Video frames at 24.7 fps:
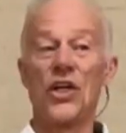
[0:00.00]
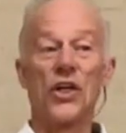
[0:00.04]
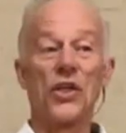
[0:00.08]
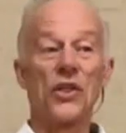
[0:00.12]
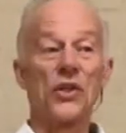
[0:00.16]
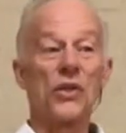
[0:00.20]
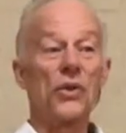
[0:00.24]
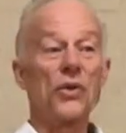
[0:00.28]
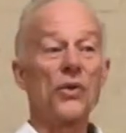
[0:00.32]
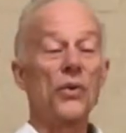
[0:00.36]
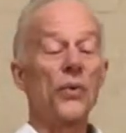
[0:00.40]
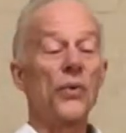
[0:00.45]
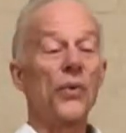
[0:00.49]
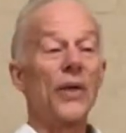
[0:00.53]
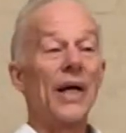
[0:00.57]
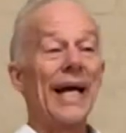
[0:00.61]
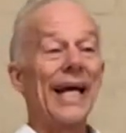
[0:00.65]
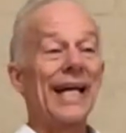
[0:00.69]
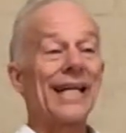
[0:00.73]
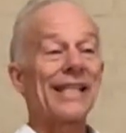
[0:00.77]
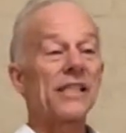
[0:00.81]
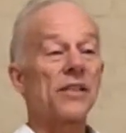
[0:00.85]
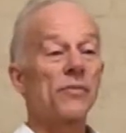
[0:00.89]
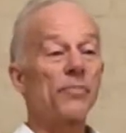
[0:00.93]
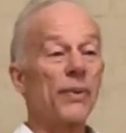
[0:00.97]
You
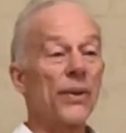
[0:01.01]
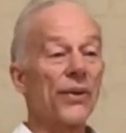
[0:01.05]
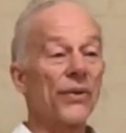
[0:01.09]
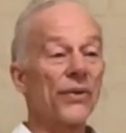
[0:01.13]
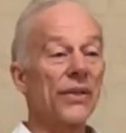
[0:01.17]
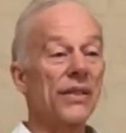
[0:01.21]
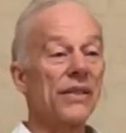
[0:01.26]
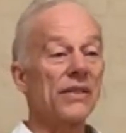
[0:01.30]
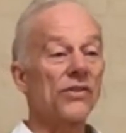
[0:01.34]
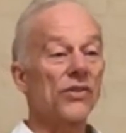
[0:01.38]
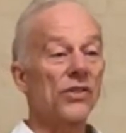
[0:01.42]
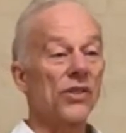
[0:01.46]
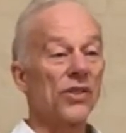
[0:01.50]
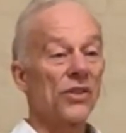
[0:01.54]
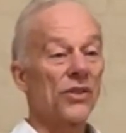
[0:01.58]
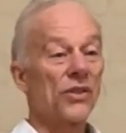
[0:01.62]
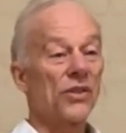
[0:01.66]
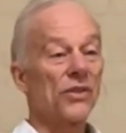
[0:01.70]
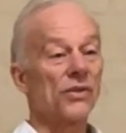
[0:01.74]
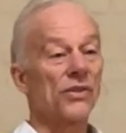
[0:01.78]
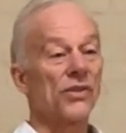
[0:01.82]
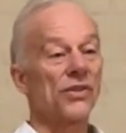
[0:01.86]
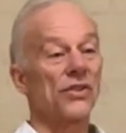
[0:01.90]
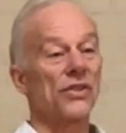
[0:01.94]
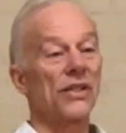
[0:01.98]
experience
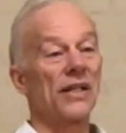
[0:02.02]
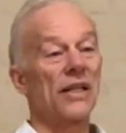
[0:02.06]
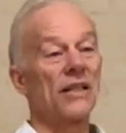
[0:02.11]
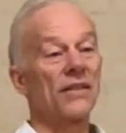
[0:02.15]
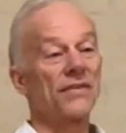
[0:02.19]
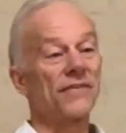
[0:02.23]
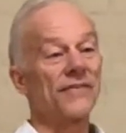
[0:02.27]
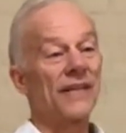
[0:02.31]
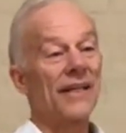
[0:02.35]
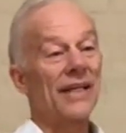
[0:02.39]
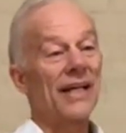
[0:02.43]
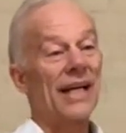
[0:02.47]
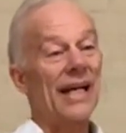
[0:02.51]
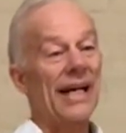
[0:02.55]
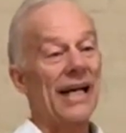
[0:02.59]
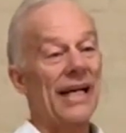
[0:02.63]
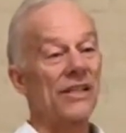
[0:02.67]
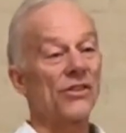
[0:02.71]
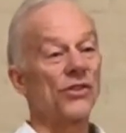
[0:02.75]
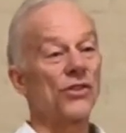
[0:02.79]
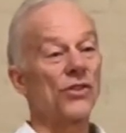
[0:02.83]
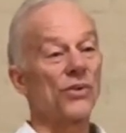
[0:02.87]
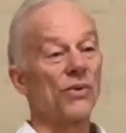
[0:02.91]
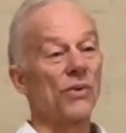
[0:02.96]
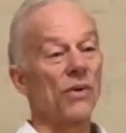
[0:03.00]
yourself
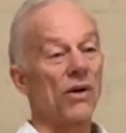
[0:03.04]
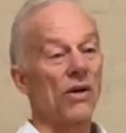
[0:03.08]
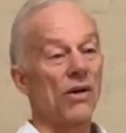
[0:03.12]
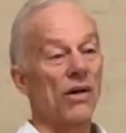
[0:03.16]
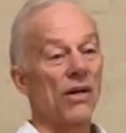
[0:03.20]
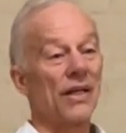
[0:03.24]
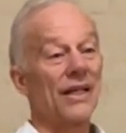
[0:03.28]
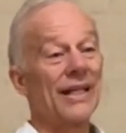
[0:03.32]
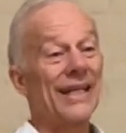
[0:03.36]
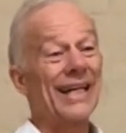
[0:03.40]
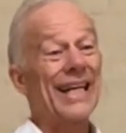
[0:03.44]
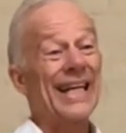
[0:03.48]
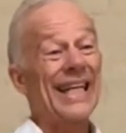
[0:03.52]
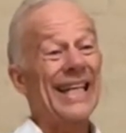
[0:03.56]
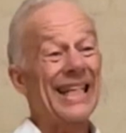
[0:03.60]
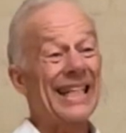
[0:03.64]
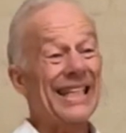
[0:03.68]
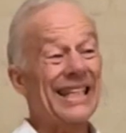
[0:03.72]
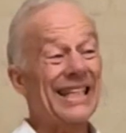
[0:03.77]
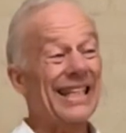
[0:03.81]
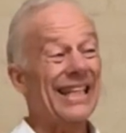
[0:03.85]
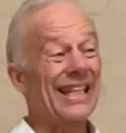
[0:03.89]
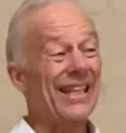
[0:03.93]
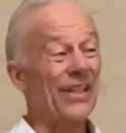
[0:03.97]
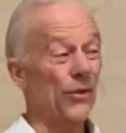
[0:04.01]
as you are
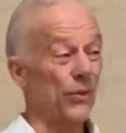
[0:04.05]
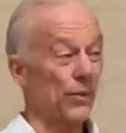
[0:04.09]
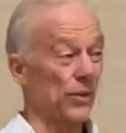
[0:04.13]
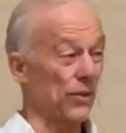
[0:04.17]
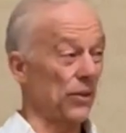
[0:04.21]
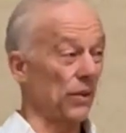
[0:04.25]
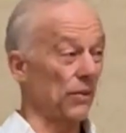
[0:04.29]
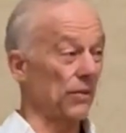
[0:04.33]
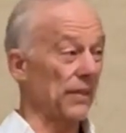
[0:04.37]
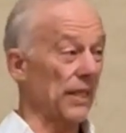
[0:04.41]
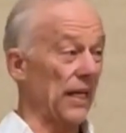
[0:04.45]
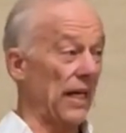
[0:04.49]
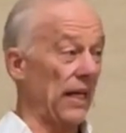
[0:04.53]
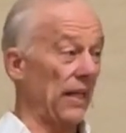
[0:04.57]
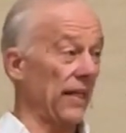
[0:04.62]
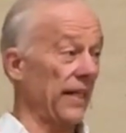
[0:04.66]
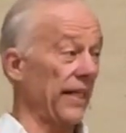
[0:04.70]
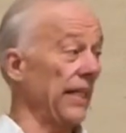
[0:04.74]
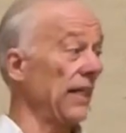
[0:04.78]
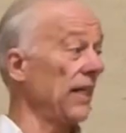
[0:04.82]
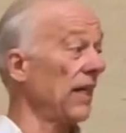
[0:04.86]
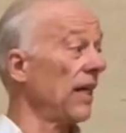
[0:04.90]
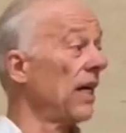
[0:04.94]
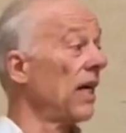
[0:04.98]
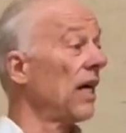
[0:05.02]
in your
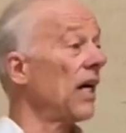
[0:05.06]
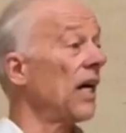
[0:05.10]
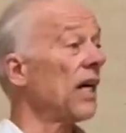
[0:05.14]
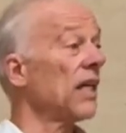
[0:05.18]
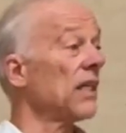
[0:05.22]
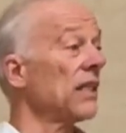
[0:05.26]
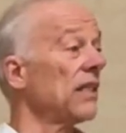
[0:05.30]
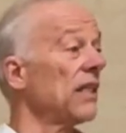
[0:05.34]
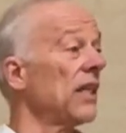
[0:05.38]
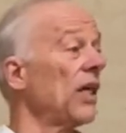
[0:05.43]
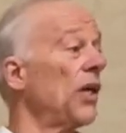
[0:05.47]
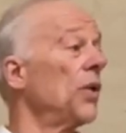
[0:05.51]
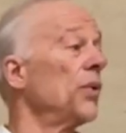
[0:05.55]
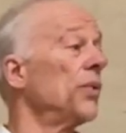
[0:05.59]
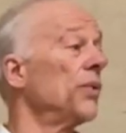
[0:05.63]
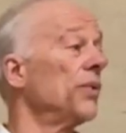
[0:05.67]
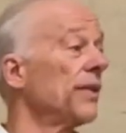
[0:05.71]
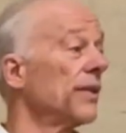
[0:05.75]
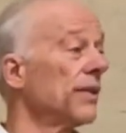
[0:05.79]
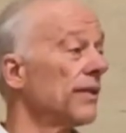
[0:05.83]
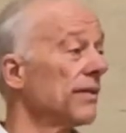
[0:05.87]
totality, alone.